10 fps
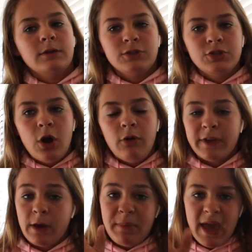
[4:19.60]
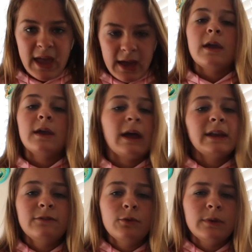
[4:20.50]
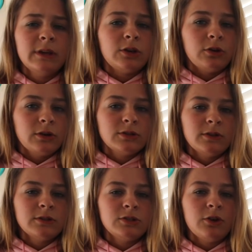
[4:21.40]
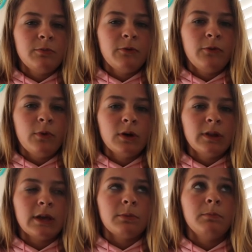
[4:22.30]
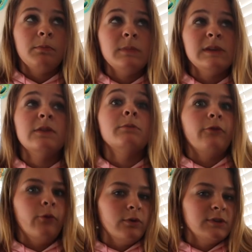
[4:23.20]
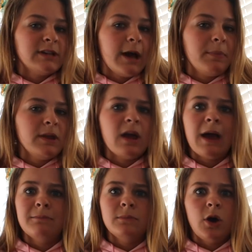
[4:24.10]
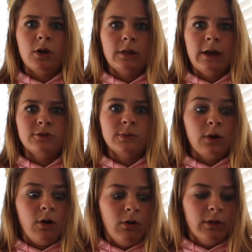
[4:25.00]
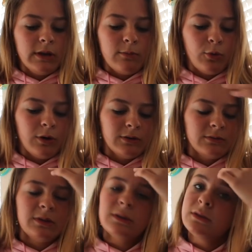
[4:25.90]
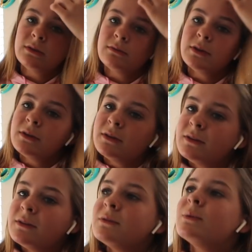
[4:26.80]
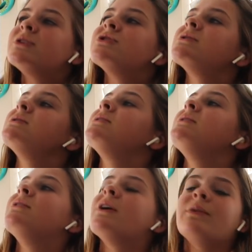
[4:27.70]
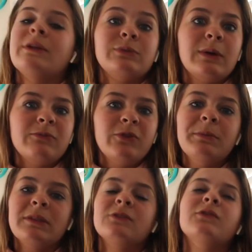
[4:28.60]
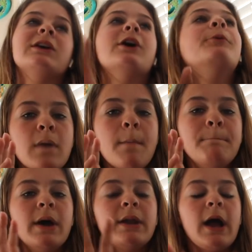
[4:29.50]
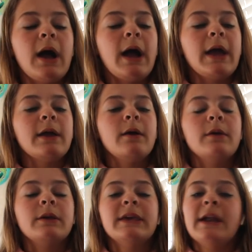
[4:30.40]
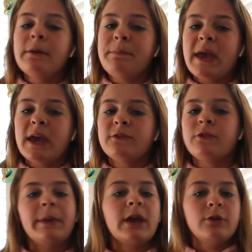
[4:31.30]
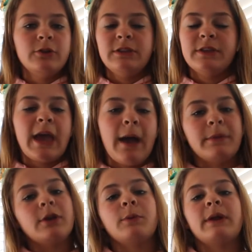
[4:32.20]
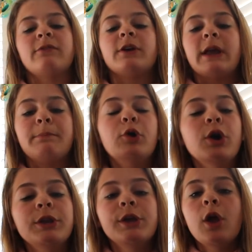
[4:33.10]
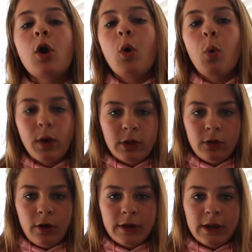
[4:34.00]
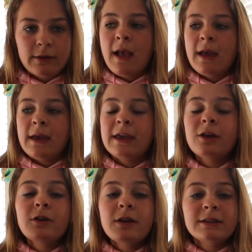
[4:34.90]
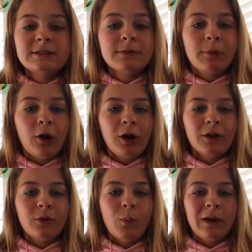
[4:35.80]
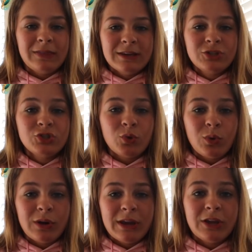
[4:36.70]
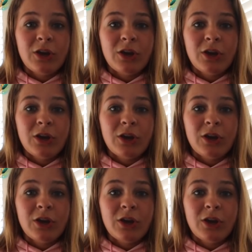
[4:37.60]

stove like a pan, and I never really cooked on the stove before, like even before this happened. I'm not allowed to at all anymore, which, you know, that's why I'm filming this video. But I get out a pan from like underneath the cabinet or whatever, and I put oil on it. Here is the part where this story